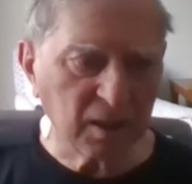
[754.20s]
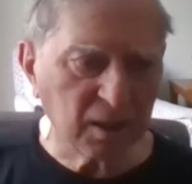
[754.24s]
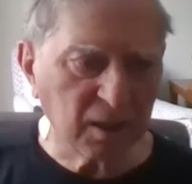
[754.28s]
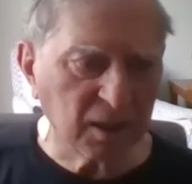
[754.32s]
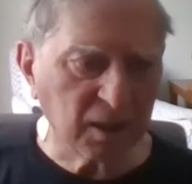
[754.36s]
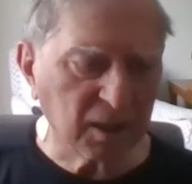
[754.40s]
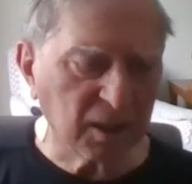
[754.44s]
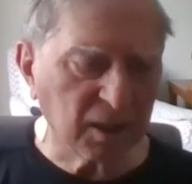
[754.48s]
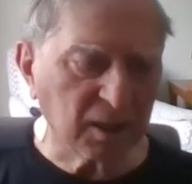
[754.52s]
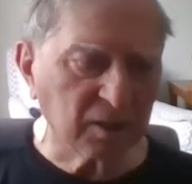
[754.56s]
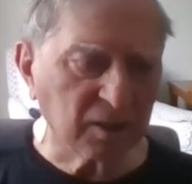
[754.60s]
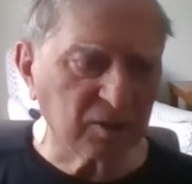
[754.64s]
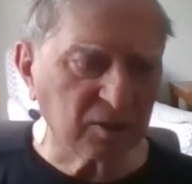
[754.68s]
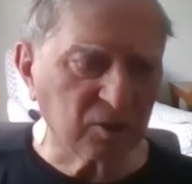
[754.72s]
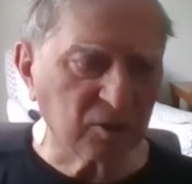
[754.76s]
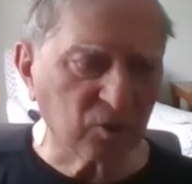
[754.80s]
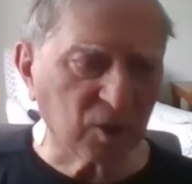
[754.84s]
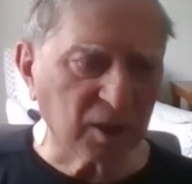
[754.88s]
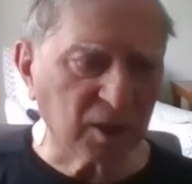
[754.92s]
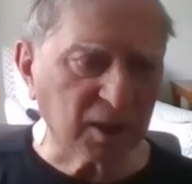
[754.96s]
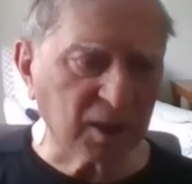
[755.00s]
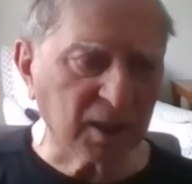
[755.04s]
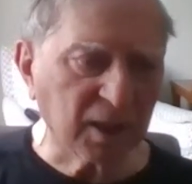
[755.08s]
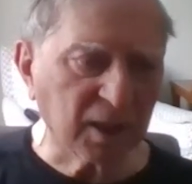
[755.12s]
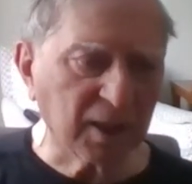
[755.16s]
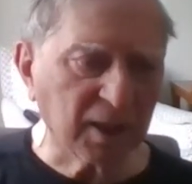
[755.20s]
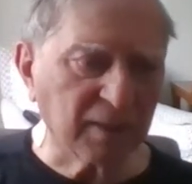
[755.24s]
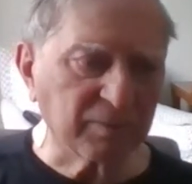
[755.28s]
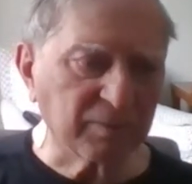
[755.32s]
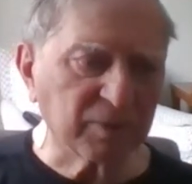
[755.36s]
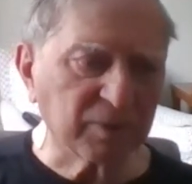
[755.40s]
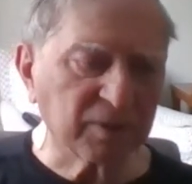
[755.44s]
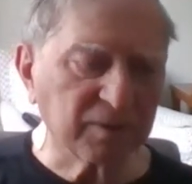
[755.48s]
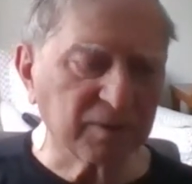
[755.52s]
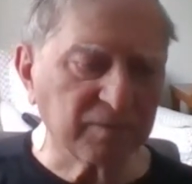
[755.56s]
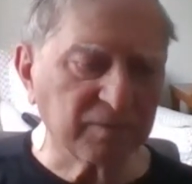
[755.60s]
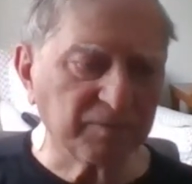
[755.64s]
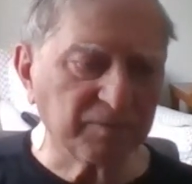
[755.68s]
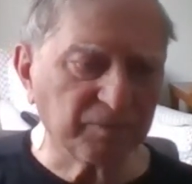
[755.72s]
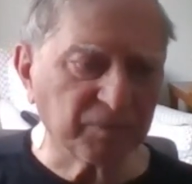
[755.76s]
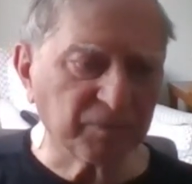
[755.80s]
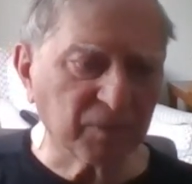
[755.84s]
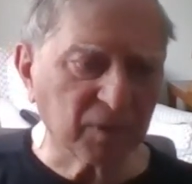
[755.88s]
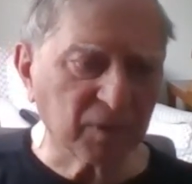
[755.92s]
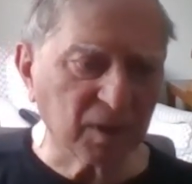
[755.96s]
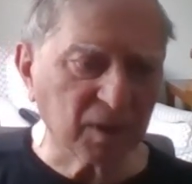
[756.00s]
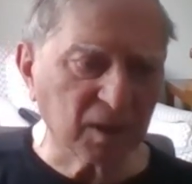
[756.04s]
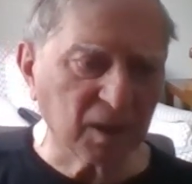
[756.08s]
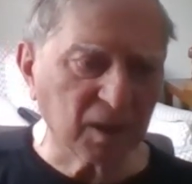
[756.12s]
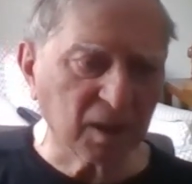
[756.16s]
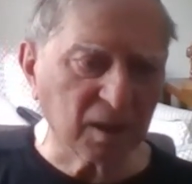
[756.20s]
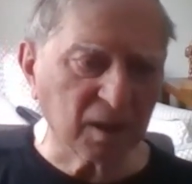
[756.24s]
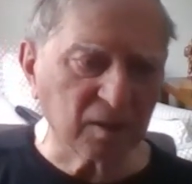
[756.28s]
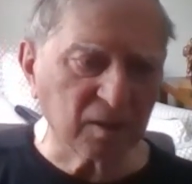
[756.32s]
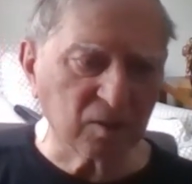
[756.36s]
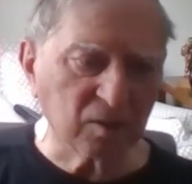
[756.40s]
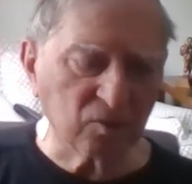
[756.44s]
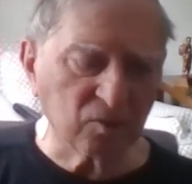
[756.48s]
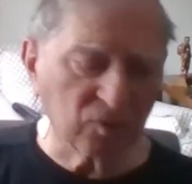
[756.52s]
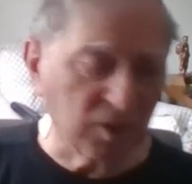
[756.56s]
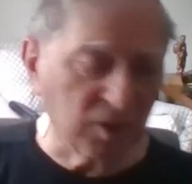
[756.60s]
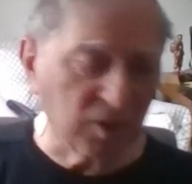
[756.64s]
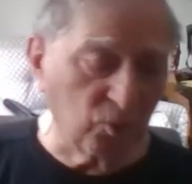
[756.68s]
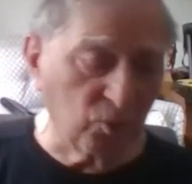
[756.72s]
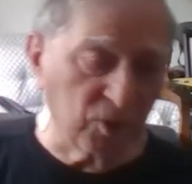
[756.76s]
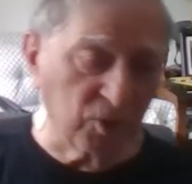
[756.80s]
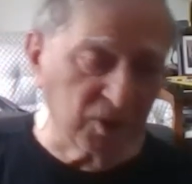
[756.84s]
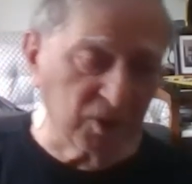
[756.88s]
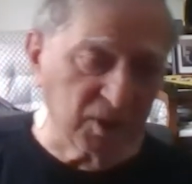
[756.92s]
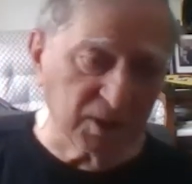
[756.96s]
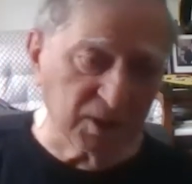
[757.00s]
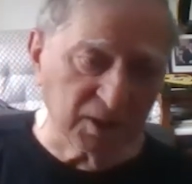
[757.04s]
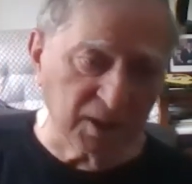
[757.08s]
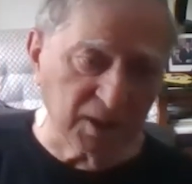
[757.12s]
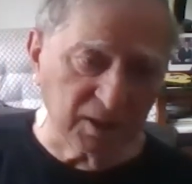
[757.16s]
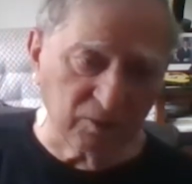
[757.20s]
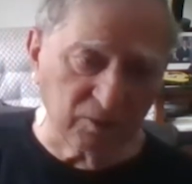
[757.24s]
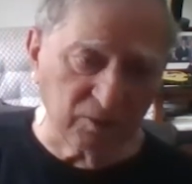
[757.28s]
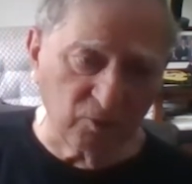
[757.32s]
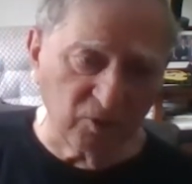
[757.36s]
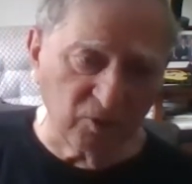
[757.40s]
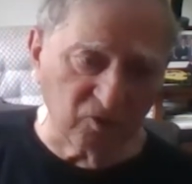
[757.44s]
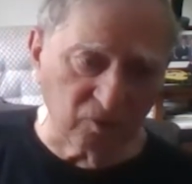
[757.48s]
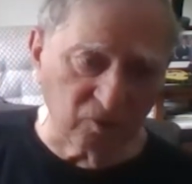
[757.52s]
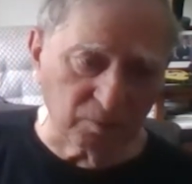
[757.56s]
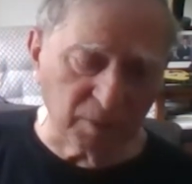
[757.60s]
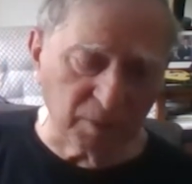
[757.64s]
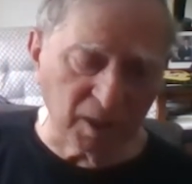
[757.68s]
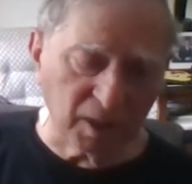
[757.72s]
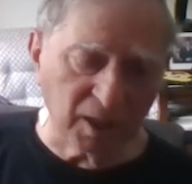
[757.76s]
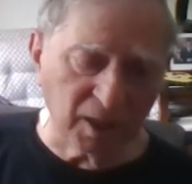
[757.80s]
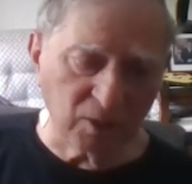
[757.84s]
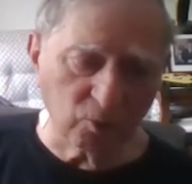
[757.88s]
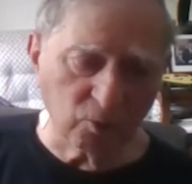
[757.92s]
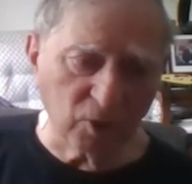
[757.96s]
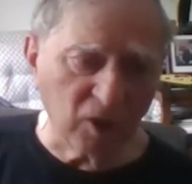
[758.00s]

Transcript: uh, to our camp. And then we could resupply.